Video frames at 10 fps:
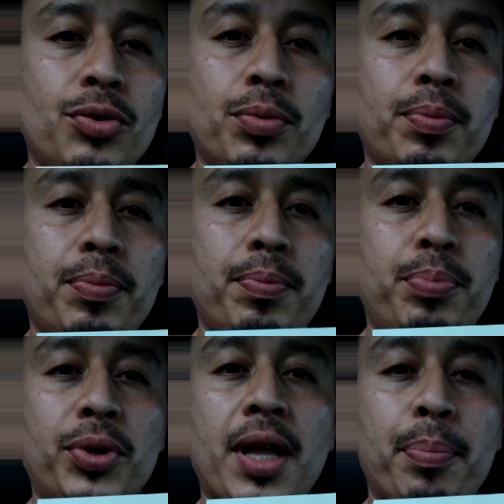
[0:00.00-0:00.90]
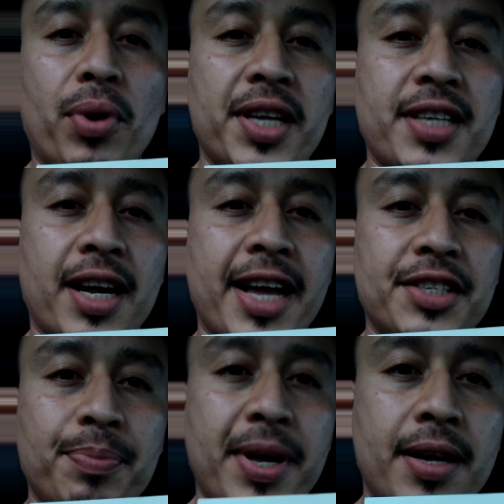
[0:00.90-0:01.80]
to put the police
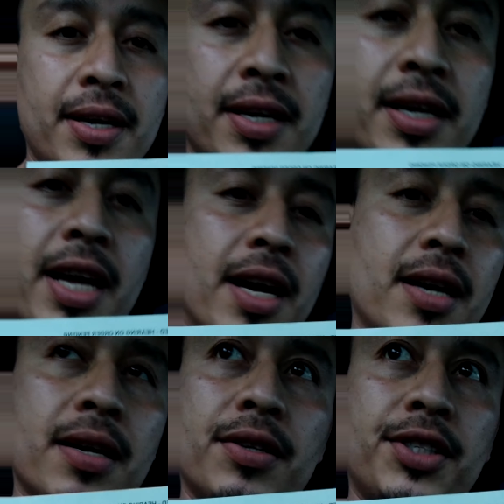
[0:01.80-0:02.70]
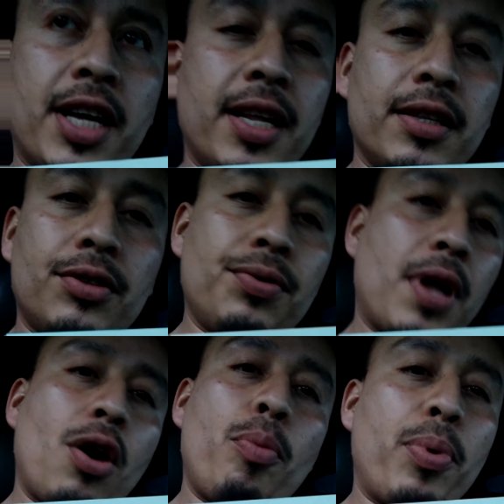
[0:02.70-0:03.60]
against me, tell them to the
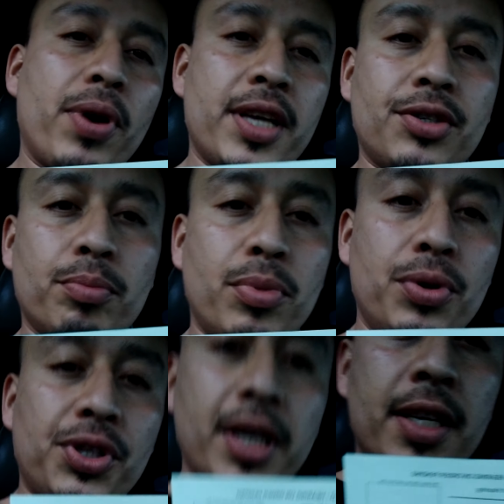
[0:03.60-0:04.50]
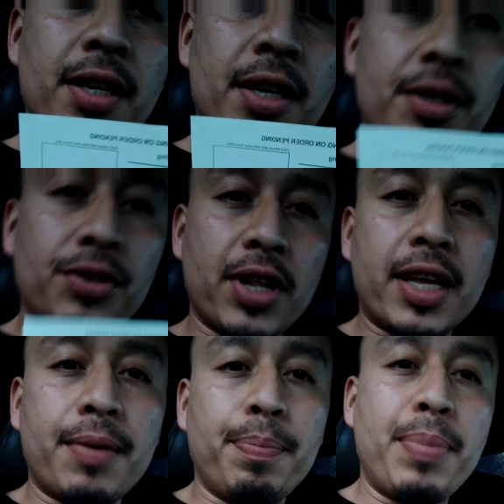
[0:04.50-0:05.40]
old police some bullshit, so they
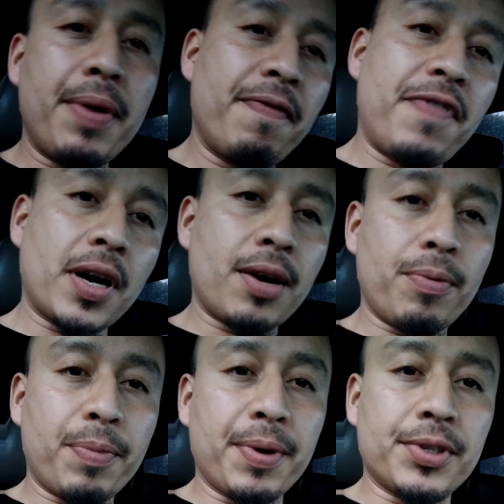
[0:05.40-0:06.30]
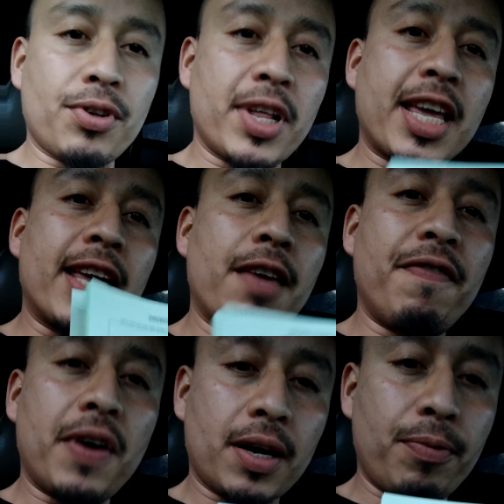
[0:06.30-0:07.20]
been fucking with me, so they can keep
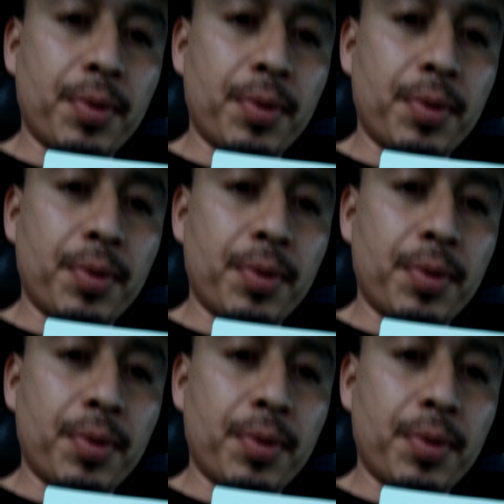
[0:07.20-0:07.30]
fucking